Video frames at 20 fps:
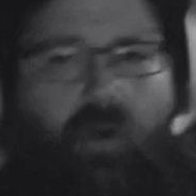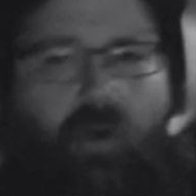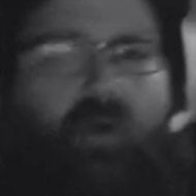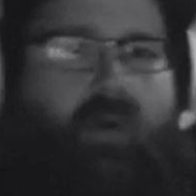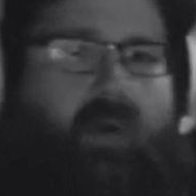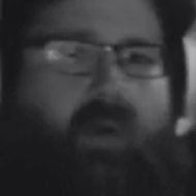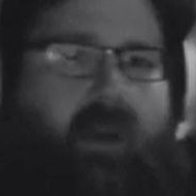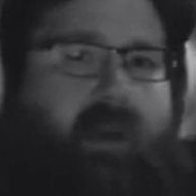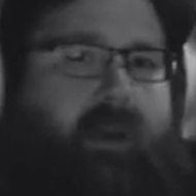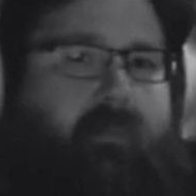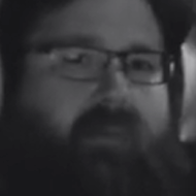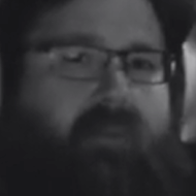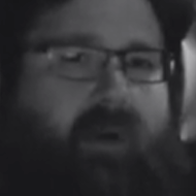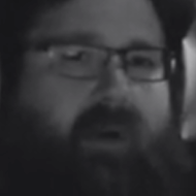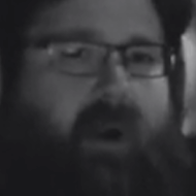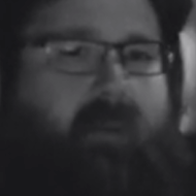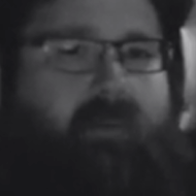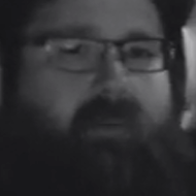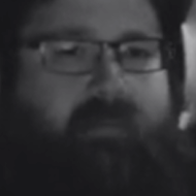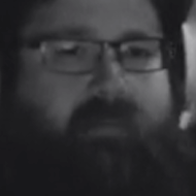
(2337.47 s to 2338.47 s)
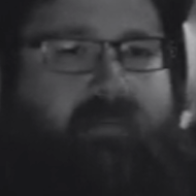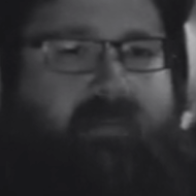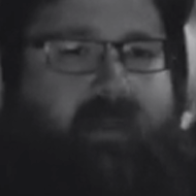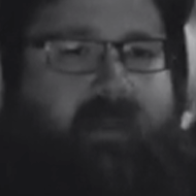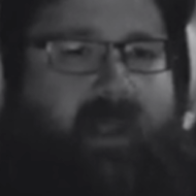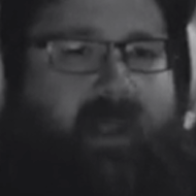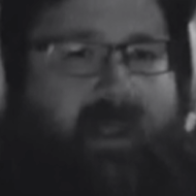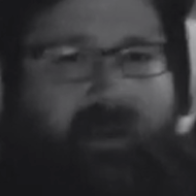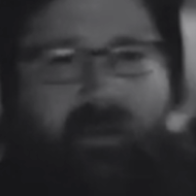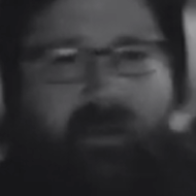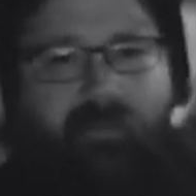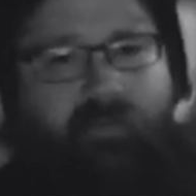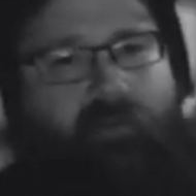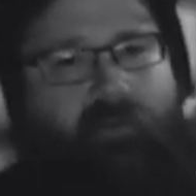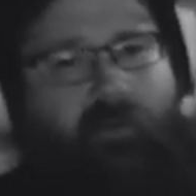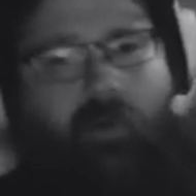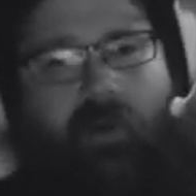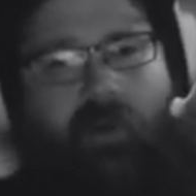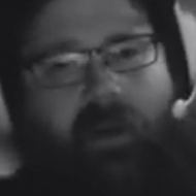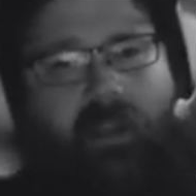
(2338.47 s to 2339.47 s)
creating problems. End of
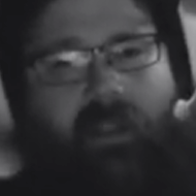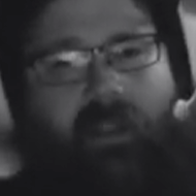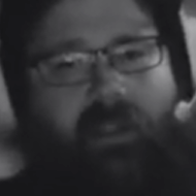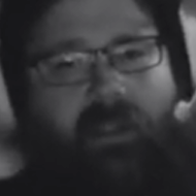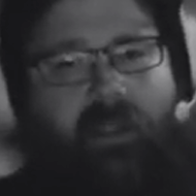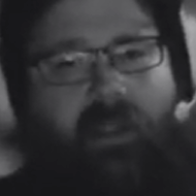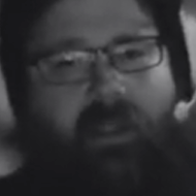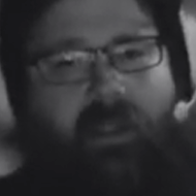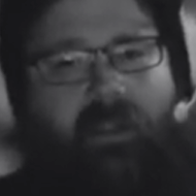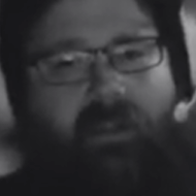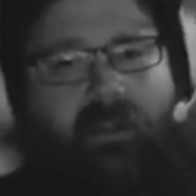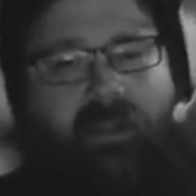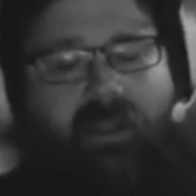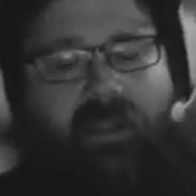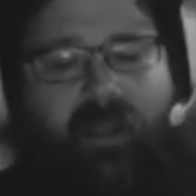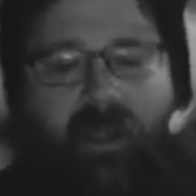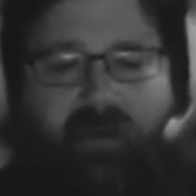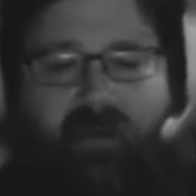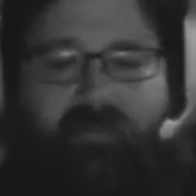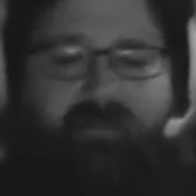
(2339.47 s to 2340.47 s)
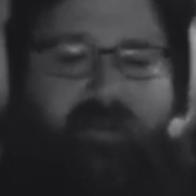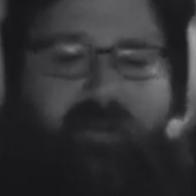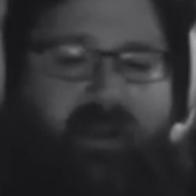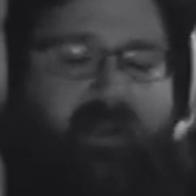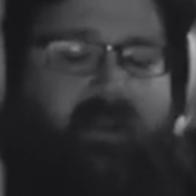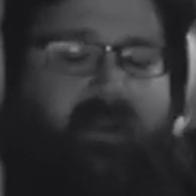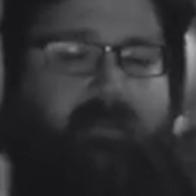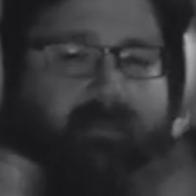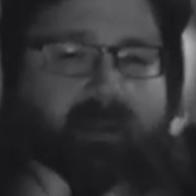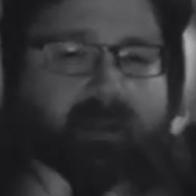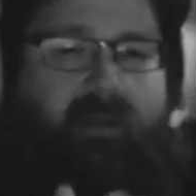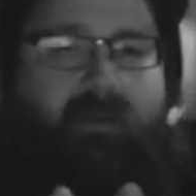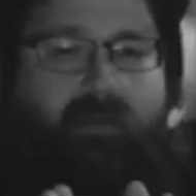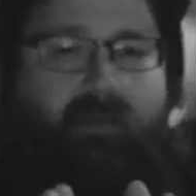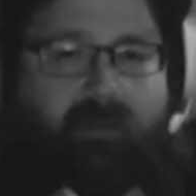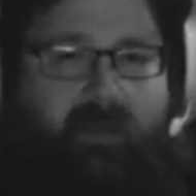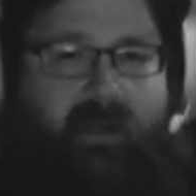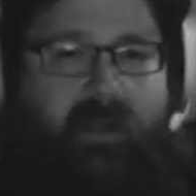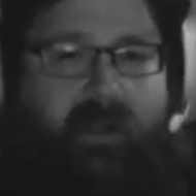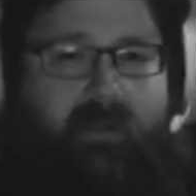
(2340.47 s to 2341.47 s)
story. You got to find a middle
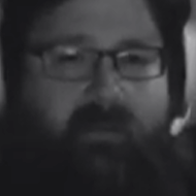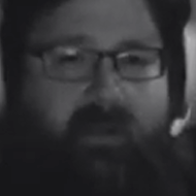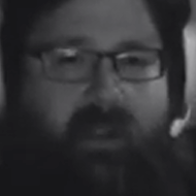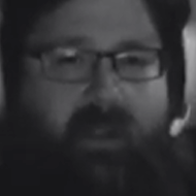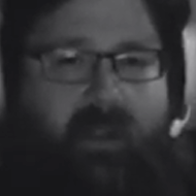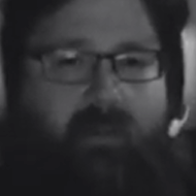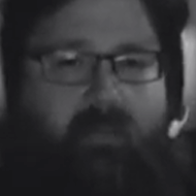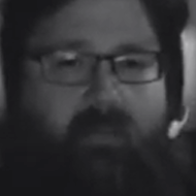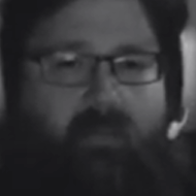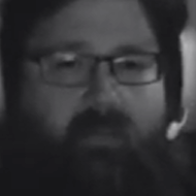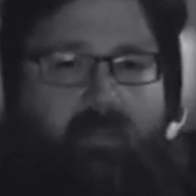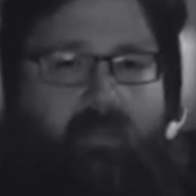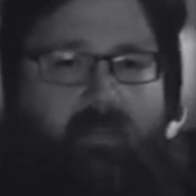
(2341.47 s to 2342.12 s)
ground. And